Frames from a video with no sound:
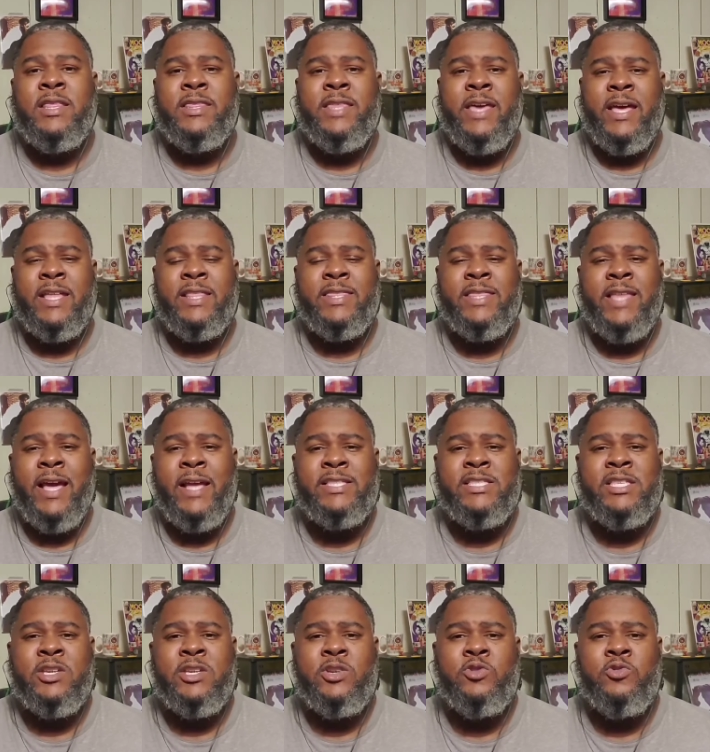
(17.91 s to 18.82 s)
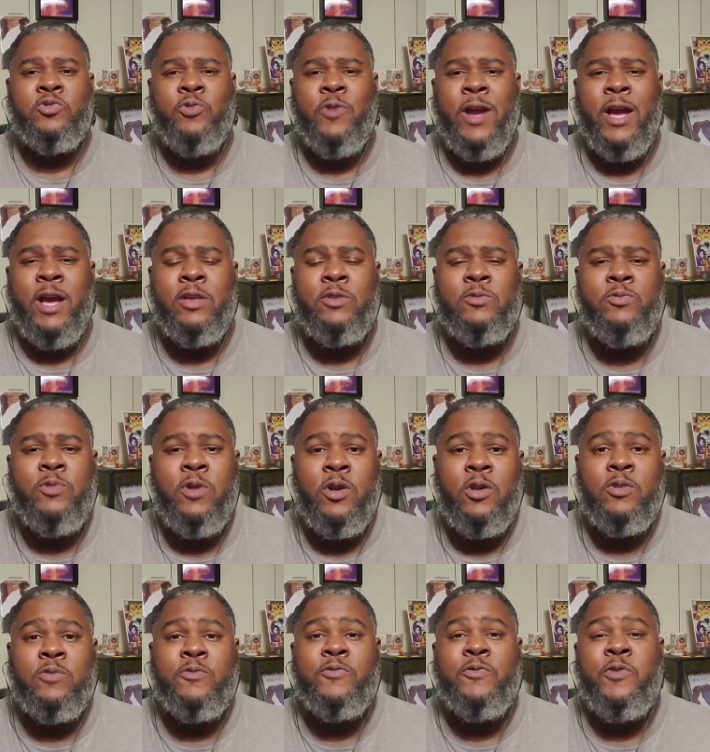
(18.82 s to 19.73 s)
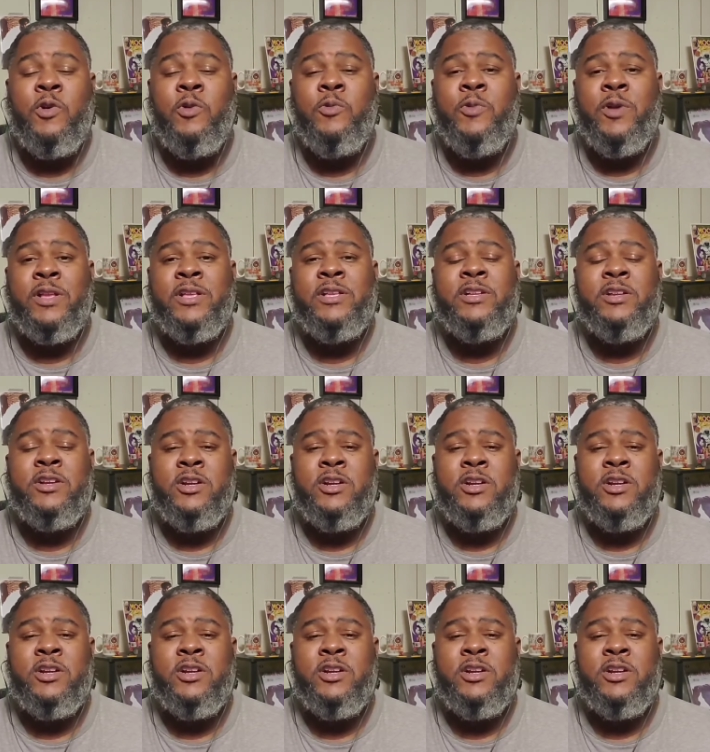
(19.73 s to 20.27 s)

that lay the groundwork for what